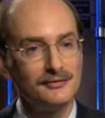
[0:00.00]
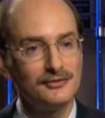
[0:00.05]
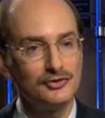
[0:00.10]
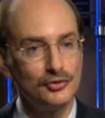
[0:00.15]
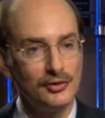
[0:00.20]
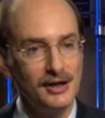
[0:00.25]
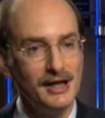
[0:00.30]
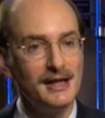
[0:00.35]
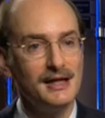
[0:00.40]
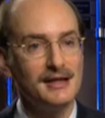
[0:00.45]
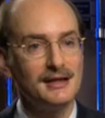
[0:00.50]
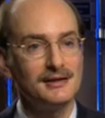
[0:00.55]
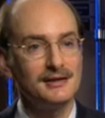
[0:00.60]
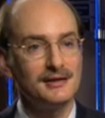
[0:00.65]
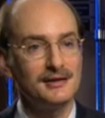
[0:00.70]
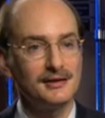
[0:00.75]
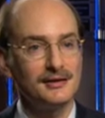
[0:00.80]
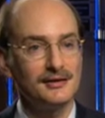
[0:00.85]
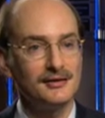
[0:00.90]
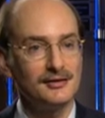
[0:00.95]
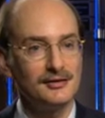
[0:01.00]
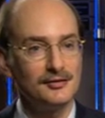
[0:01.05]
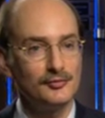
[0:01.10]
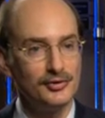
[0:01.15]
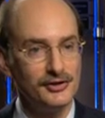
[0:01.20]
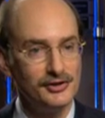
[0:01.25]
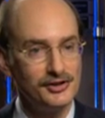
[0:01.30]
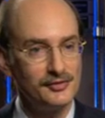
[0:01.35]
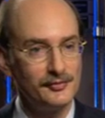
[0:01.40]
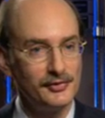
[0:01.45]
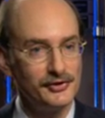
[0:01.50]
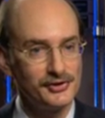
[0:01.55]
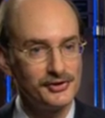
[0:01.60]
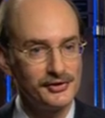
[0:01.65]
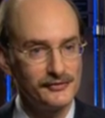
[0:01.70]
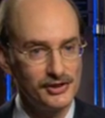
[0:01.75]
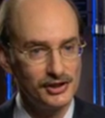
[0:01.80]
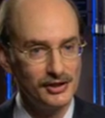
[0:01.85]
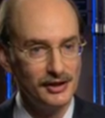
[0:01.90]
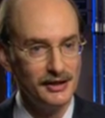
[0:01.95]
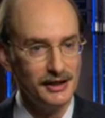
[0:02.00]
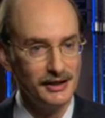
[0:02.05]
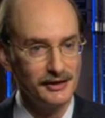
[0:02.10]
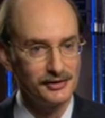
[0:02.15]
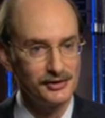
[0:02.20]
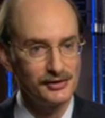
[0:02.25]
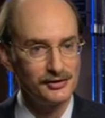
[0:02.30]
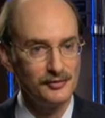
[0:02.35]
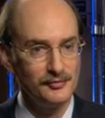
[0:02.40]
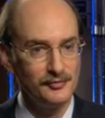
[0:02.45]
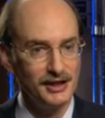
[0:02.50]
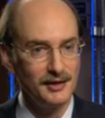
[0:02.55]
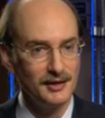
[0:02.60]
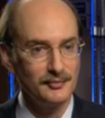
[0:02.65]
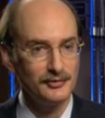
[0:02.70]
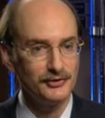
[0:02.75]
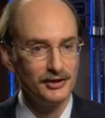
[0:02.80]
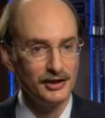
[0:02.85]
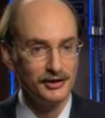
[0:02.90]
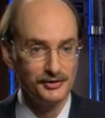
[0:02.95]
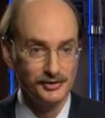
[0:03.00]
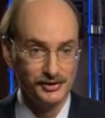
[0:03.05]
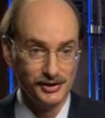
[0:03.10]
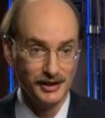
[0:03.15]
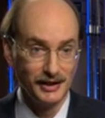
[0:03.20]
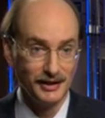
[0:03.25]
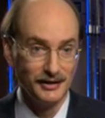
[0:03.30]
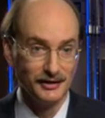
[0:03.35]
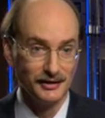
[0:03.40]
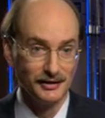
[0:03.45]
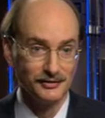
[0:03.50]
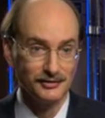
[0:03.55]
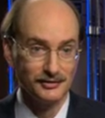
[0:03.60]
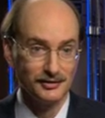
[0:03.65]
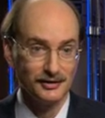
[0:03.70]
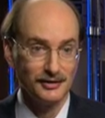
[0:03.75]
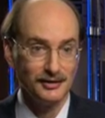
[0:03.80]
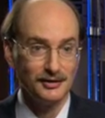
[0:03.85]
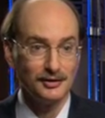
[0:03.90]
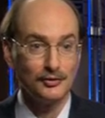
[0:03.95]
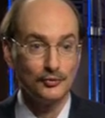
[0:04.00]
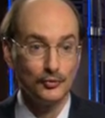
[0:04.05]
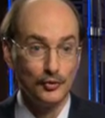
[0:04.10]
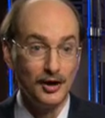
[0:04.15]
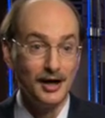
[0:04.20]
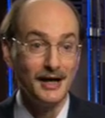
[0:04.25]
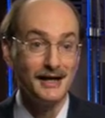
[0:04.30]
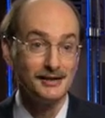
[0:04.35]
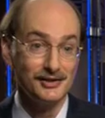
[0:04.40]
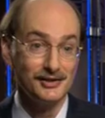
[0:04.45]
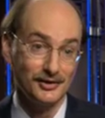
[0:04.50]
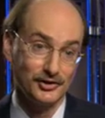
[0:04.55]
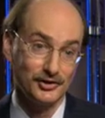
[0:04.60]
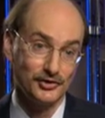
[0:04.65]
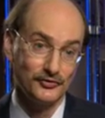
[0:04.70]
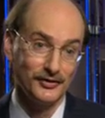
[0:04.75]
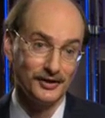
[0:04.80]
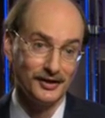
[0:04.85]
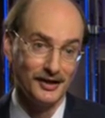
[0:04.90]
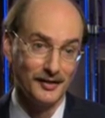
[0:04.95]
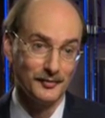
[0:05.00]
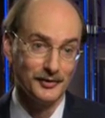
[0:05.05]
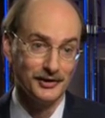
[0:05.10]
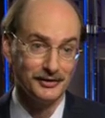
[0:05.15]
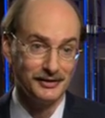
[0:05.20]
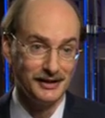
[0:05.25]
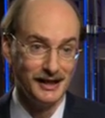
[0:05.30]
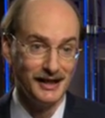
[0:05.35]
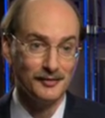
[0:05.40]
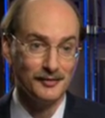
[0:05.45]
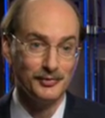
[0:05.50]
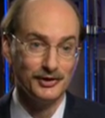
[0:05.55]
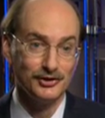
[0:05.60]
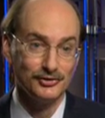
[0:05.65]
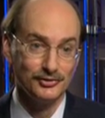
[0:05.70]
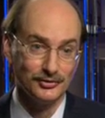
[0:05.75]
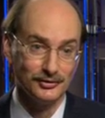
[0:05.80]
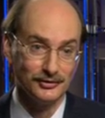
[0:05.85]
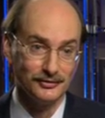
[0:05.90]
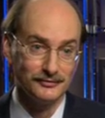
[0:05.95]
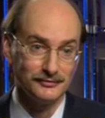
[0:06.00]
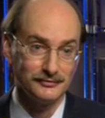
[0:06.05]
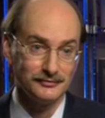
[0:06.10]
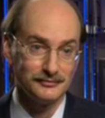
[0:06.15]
trained in the principles of science to be able to understand why such phenomena can't be true.